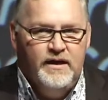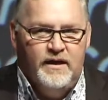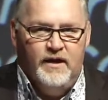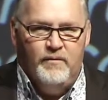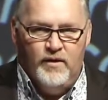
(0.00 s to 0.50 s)

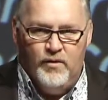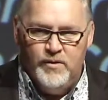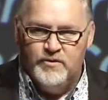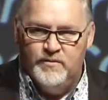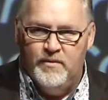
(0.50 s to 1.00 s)
And we are
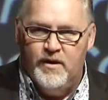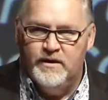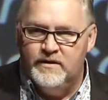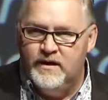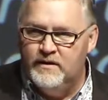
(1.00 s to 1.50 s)
always
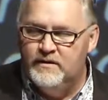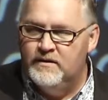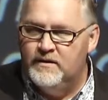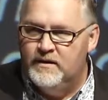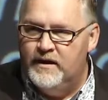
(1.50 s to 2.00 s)
reminded that
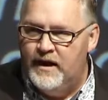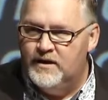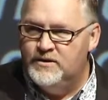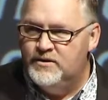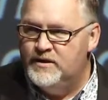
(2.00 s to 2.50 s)

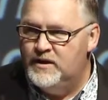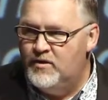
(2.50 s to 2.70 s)
Housing New Zealand